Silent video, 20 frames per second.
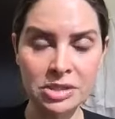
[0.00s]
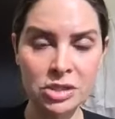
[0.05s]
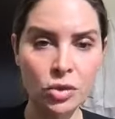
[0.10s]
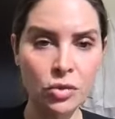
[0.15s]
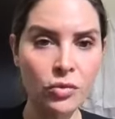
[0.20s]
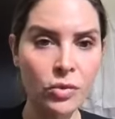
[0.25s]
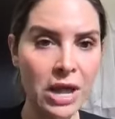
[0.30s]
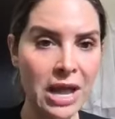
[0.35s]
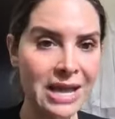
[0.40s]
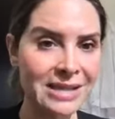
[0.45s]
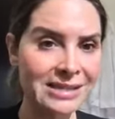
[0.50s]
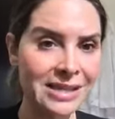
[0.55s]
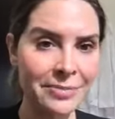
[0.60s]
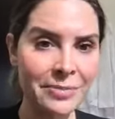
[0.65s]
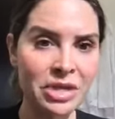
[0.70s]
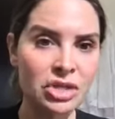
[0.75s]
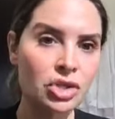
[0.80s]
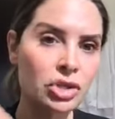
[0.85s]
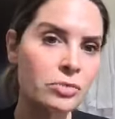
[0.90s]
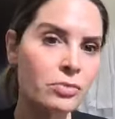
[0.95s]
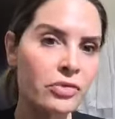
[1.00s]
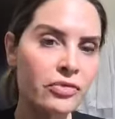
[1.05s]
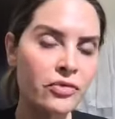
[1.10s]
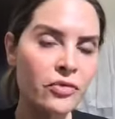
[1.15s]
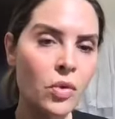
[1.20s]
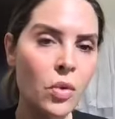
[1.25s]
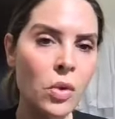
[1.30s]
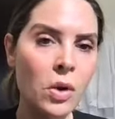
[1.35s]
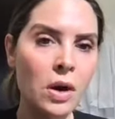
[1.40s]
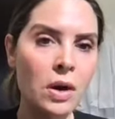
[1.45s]
So as I mentioned
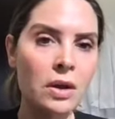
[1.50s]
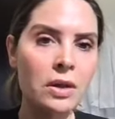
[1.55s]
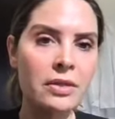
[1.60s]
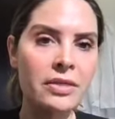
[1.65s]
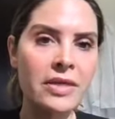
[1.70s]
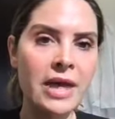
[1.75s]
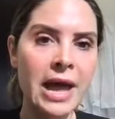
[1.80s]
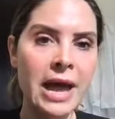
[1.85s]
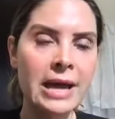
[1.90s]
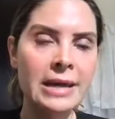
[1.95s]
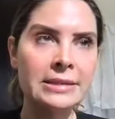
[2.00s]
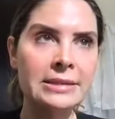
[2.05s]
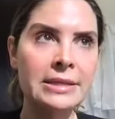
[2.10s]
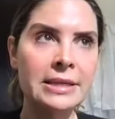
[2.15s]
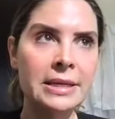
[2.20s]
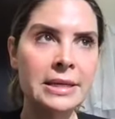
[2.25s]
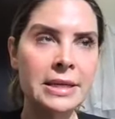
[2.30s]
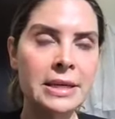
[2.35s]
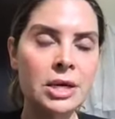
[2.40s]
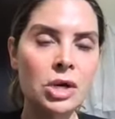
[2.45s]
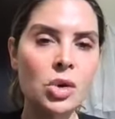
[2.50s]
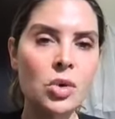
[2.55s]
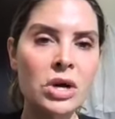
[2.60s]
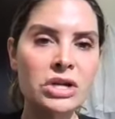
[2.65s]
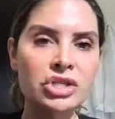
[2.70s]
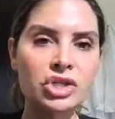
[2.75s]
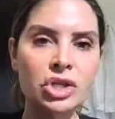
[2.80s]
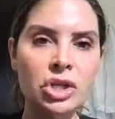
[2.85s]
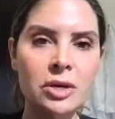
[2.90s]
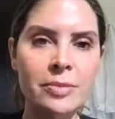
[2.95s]
before, that
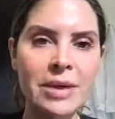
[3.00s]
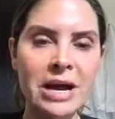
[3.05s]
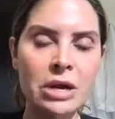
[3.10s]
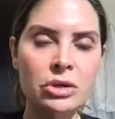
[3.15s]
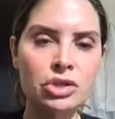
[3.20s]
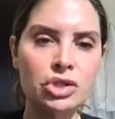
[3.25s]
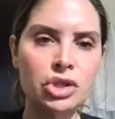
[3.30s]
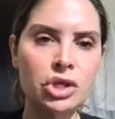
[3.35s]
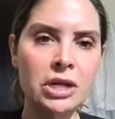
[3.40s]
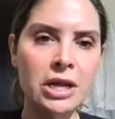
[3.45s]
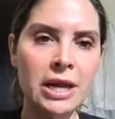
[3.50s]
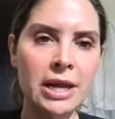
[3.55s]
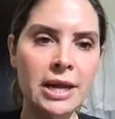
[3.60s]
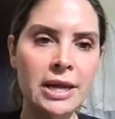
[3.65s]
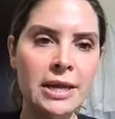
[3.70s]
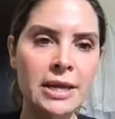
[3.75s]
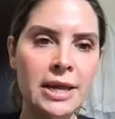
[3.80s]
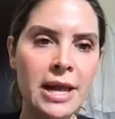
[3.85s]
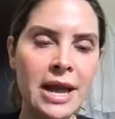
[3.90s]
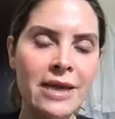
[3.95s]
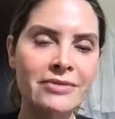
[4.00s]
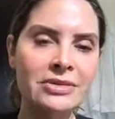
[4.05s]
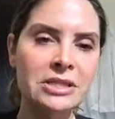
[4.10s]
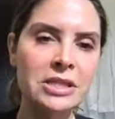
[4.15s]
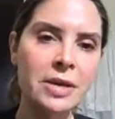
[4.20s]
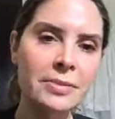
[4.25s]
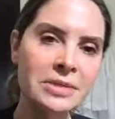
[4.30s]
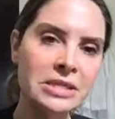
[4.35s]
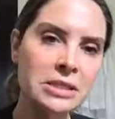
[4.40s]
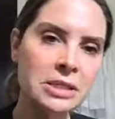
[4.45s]
question about should I have a
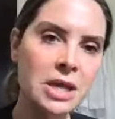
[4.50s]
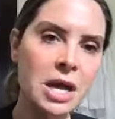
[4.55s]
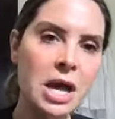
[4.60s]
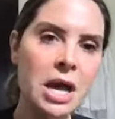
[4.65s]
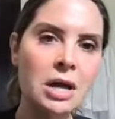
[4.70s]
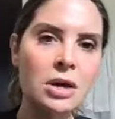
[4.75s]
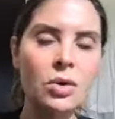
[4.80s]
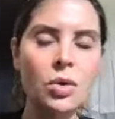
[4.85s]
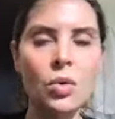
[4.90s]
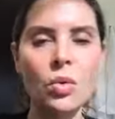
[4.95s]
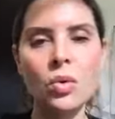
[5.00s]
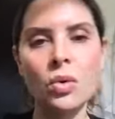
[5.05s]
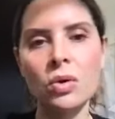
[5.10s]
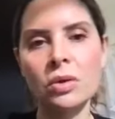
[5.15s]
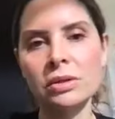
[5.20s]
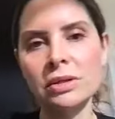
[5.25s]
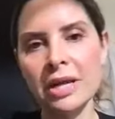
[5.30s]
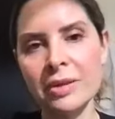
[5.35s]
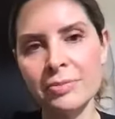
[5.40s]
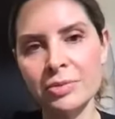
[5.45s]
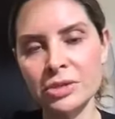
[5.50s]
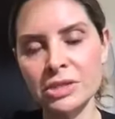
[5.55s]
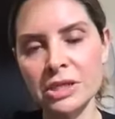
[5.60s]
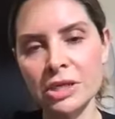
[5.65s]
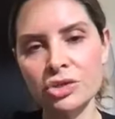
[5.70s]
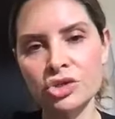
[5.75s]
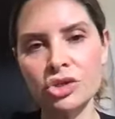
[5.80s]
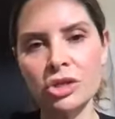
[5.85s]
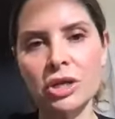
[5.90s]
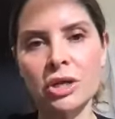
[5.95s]
tummy tuck or
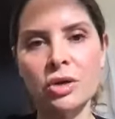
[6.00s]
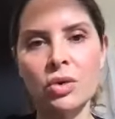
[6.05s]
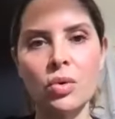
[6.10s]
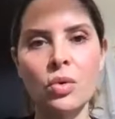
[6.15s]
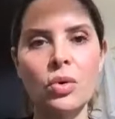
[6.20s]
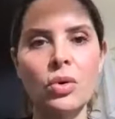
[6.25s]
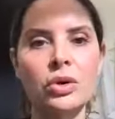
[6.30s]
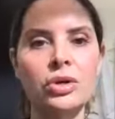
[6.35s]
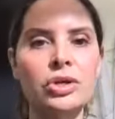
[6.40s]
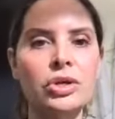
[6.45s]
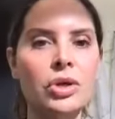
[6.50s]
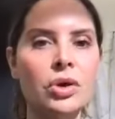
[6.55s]
liposuction, or,